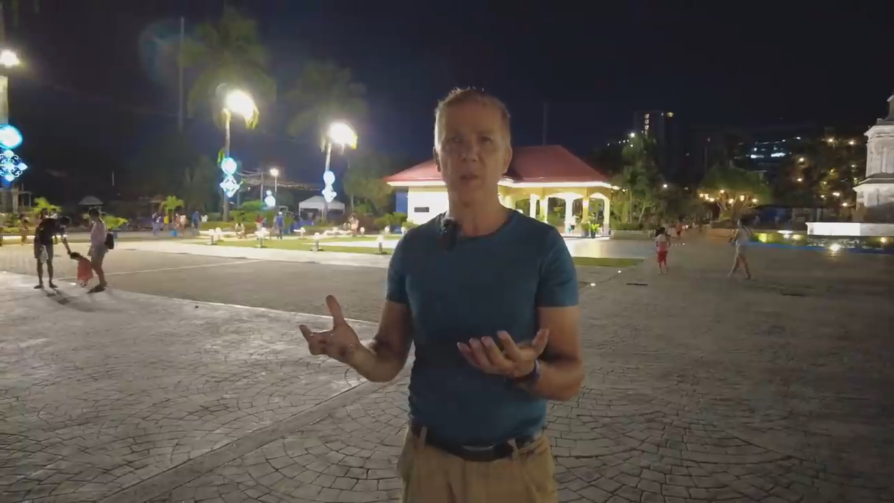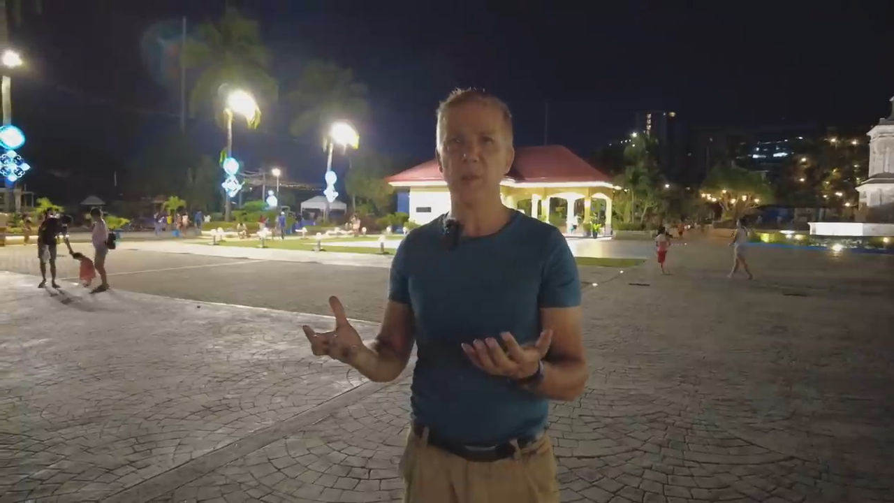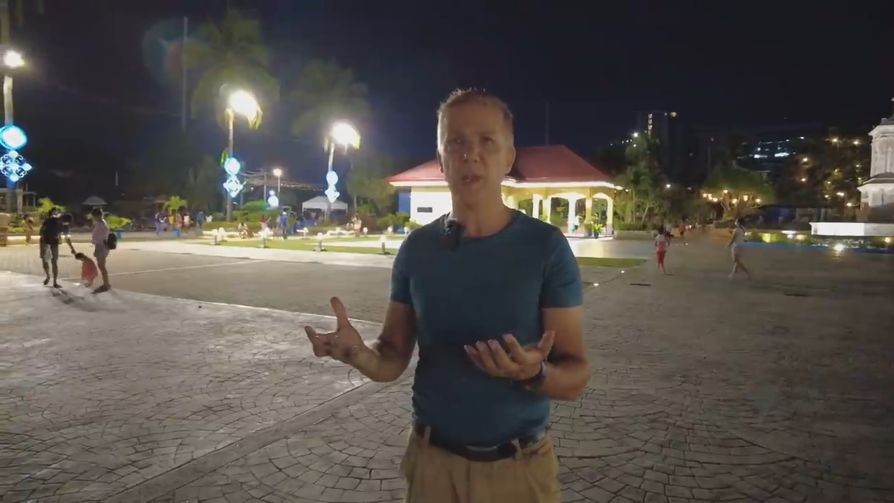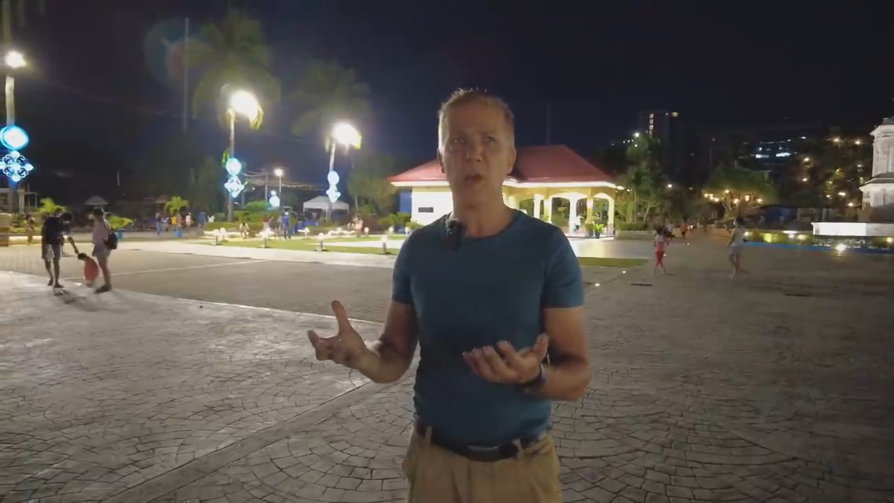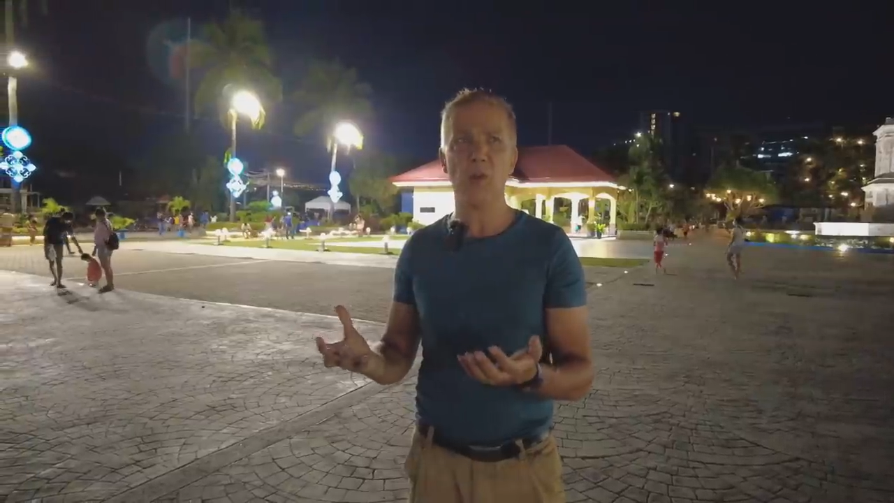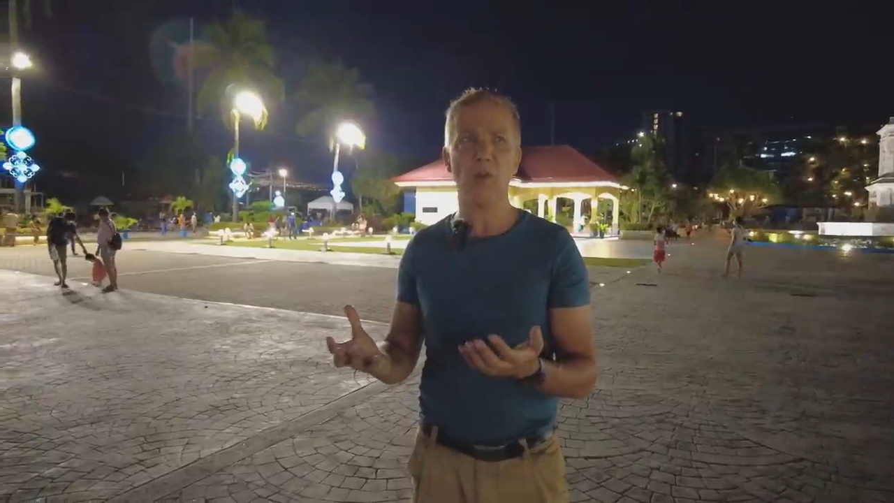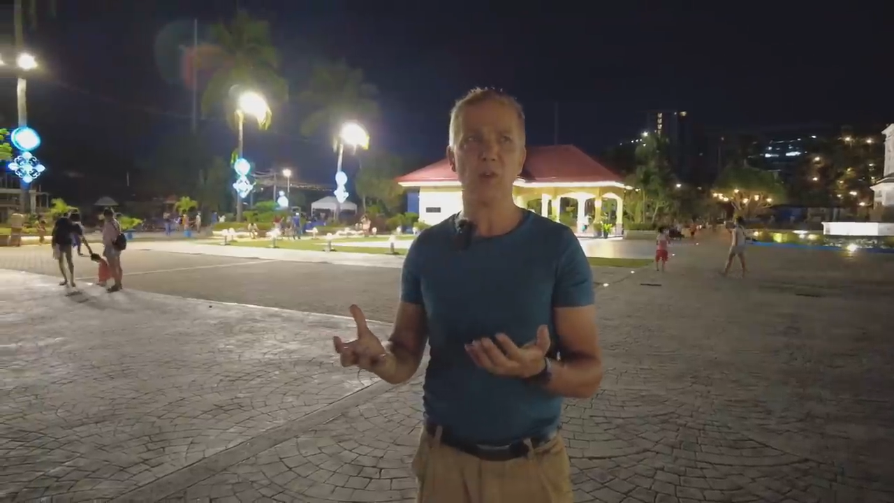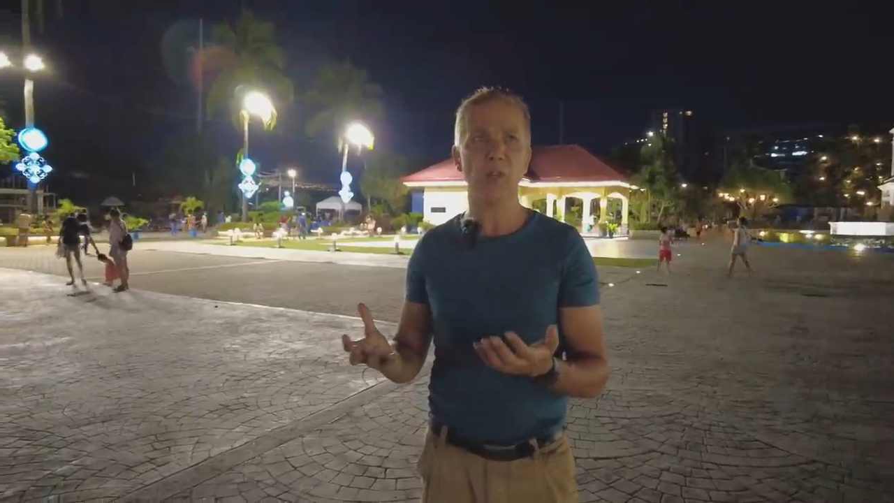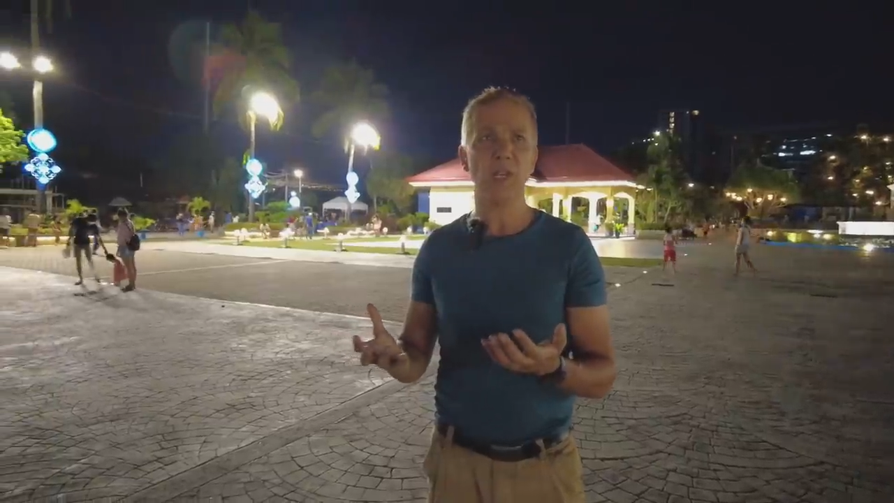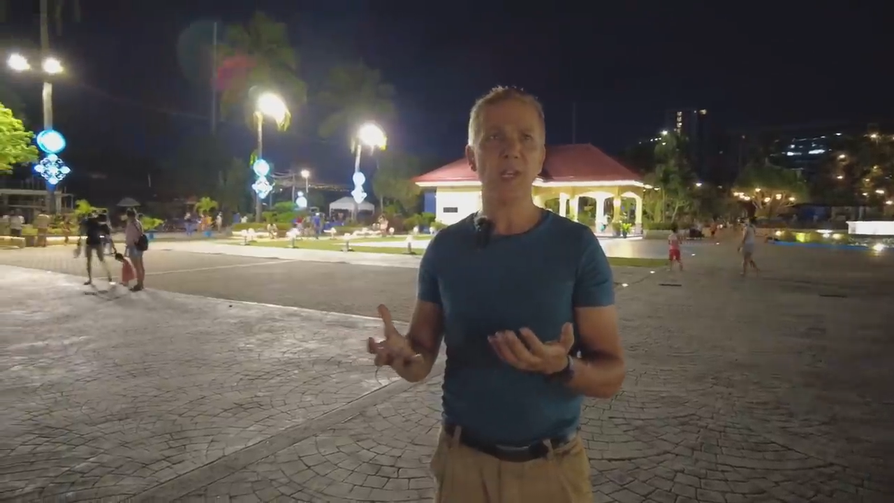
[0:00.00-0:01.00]
I mean, how
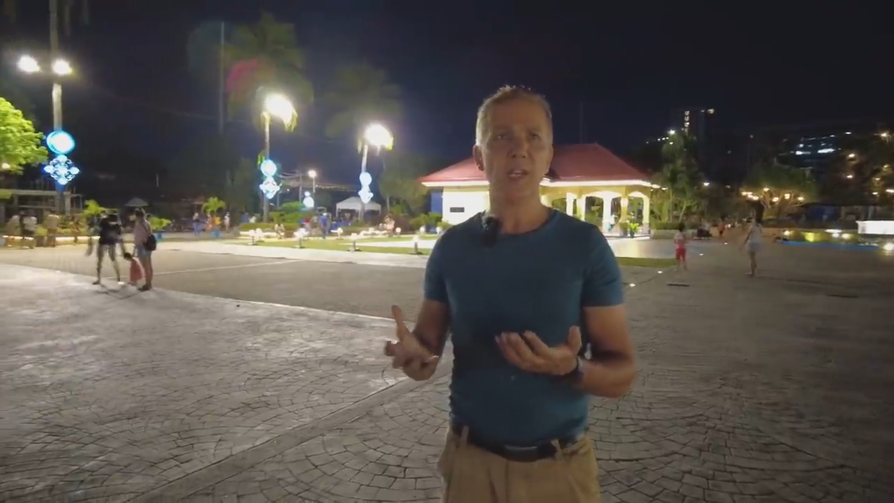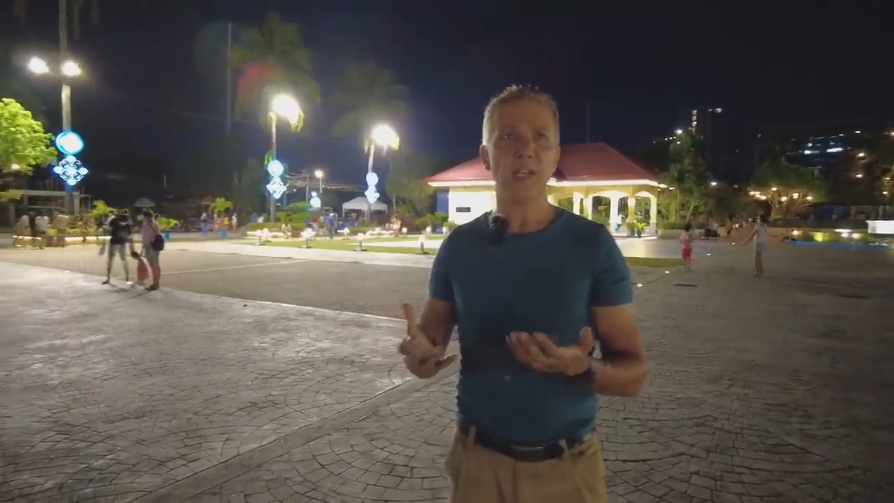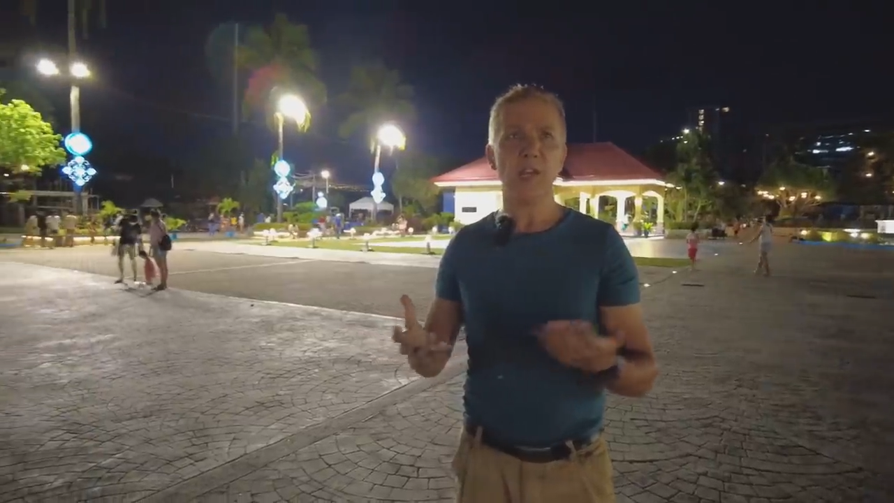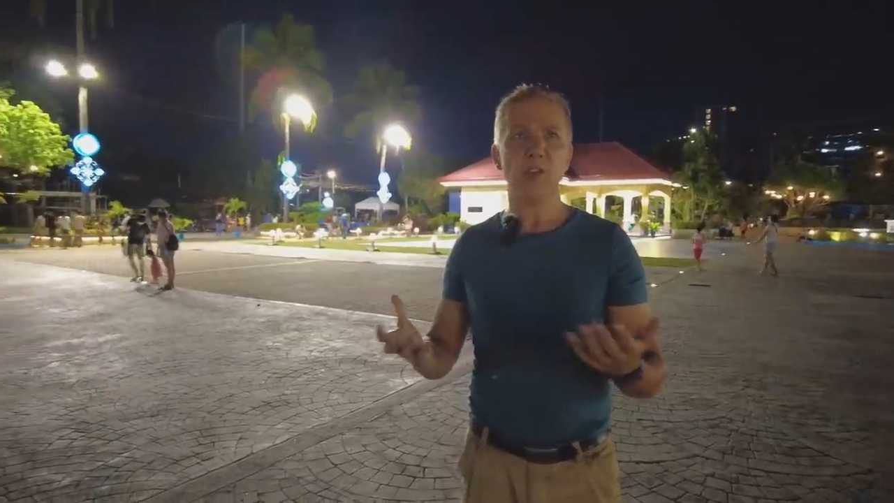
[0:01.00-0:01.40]
long can